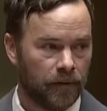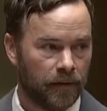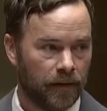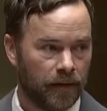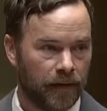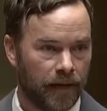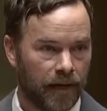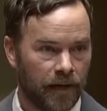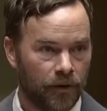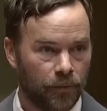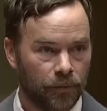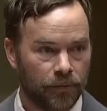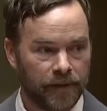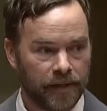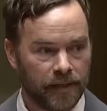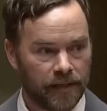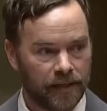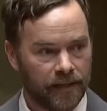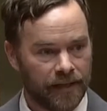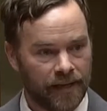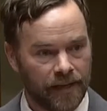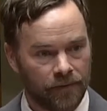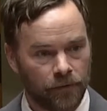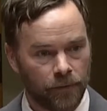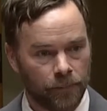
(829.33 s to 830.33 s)
I don't think
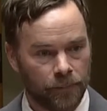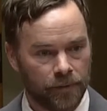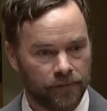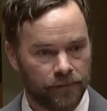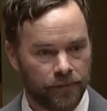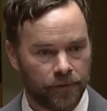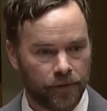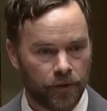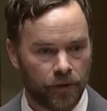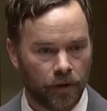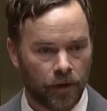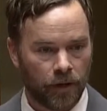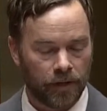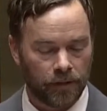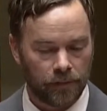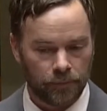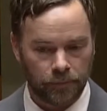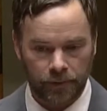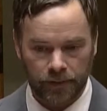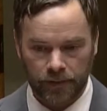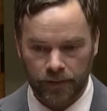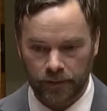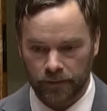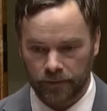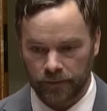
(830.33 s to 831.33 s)
can ever be forgotten,
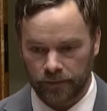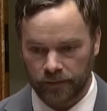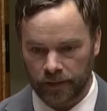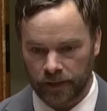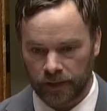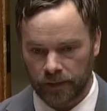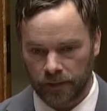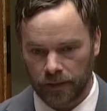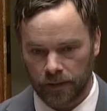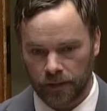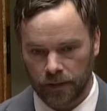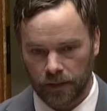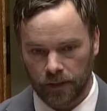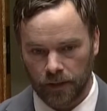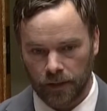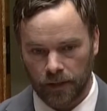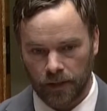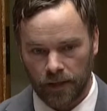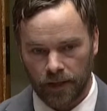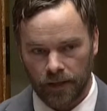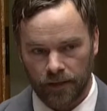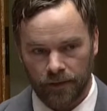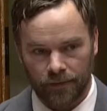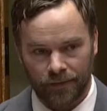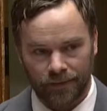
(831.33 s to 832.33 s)
because
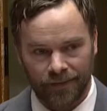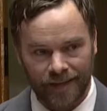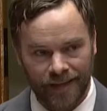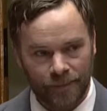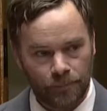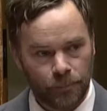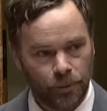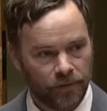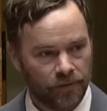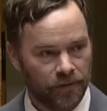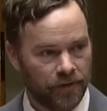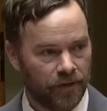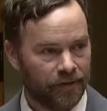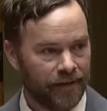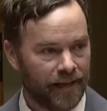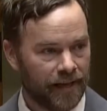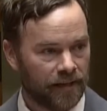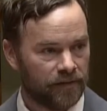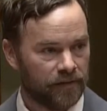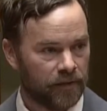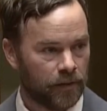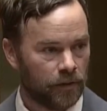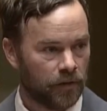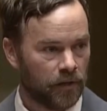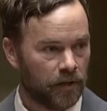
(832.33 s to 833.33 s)
they put their
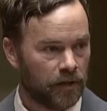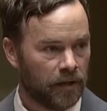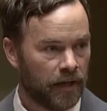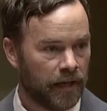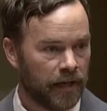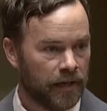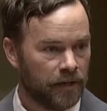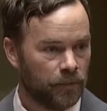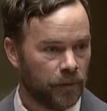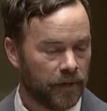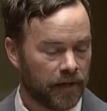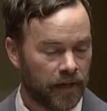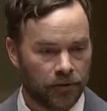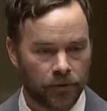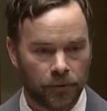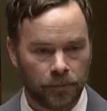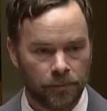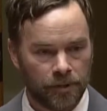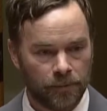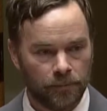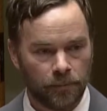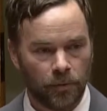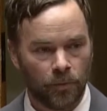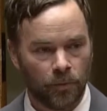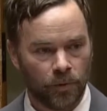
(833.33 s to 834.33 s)
necks on the line when other
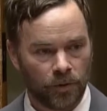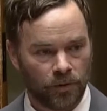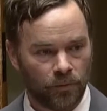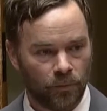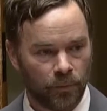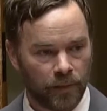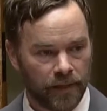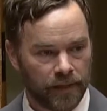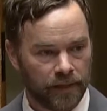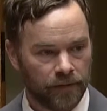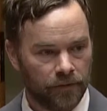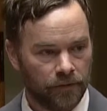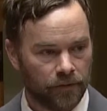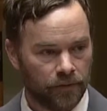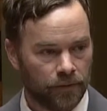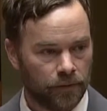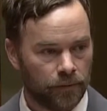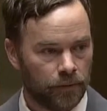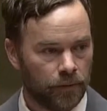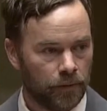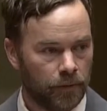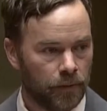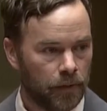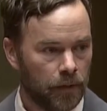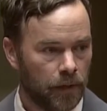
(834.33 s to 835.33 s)
people weren't willing to.
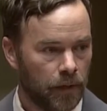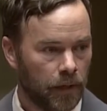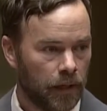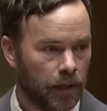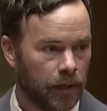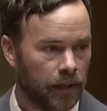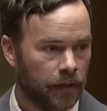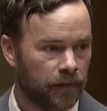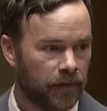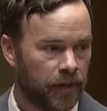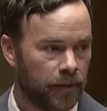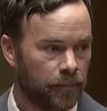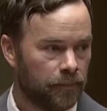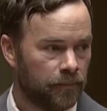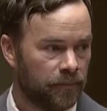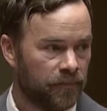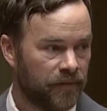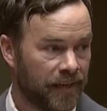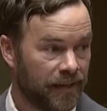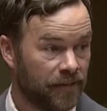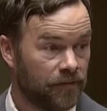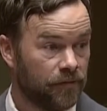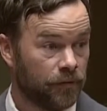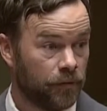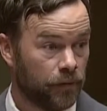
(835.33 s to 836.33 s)

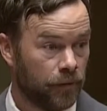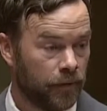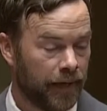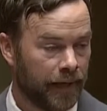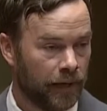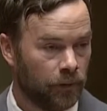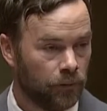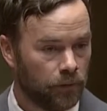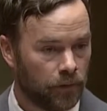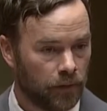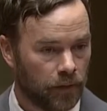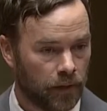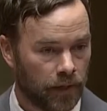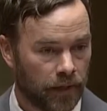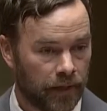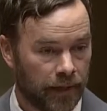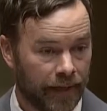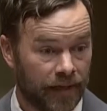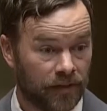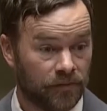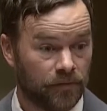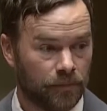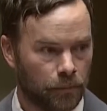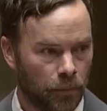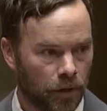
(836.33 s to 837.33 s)
They stood out
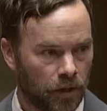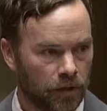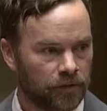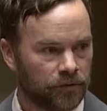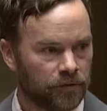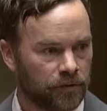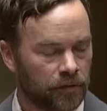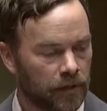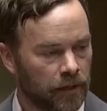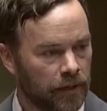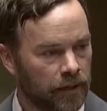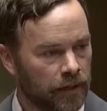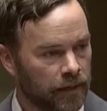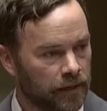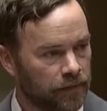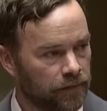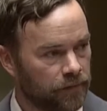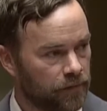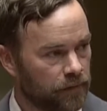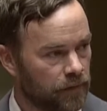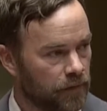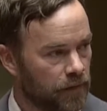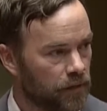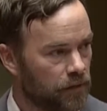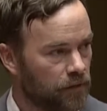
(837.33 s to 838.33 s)
as
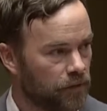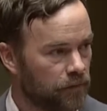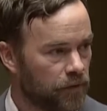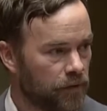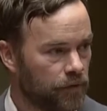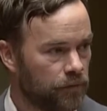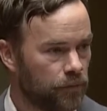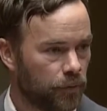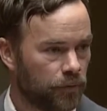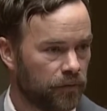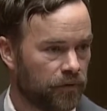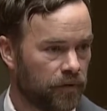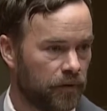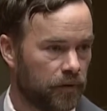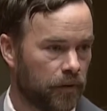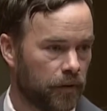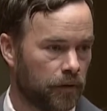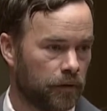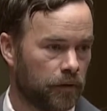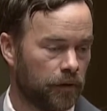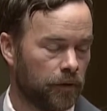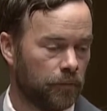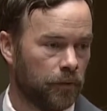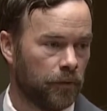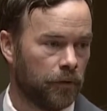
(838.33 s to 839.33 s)
marginalized individuals in their
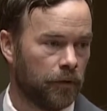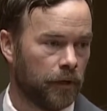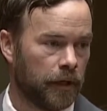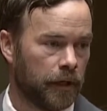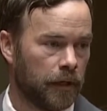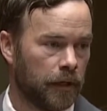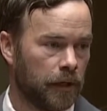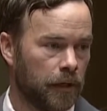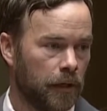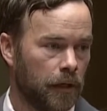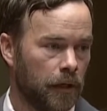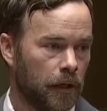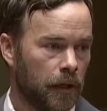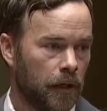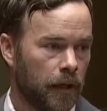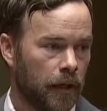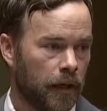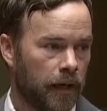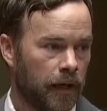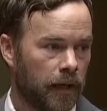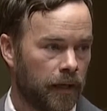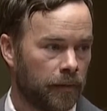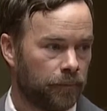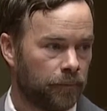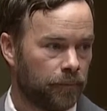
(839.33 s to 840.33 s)
community
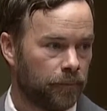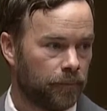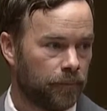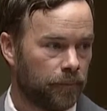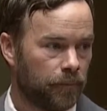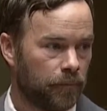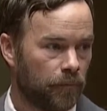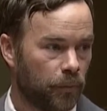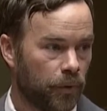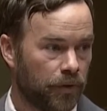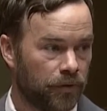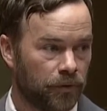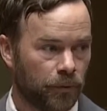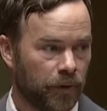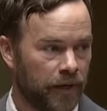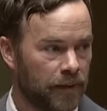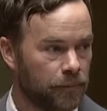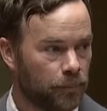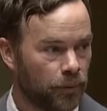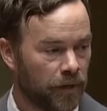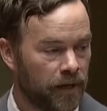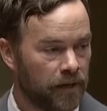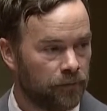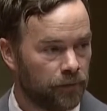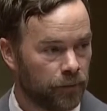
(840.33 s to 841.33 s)
with great
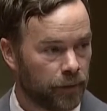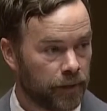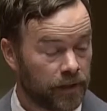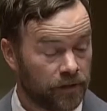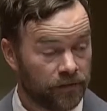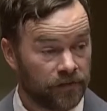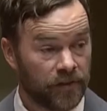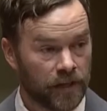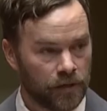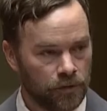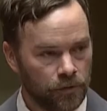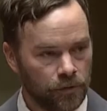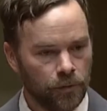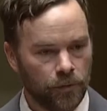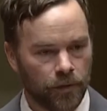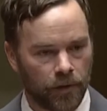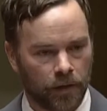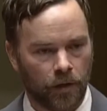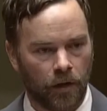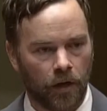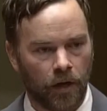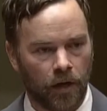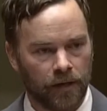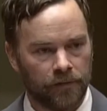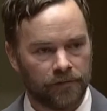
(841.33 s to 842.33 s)
bravery, because they knew the
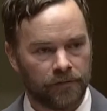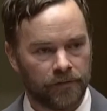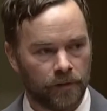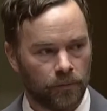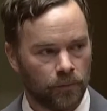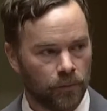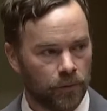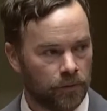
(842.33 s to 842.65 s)
cost it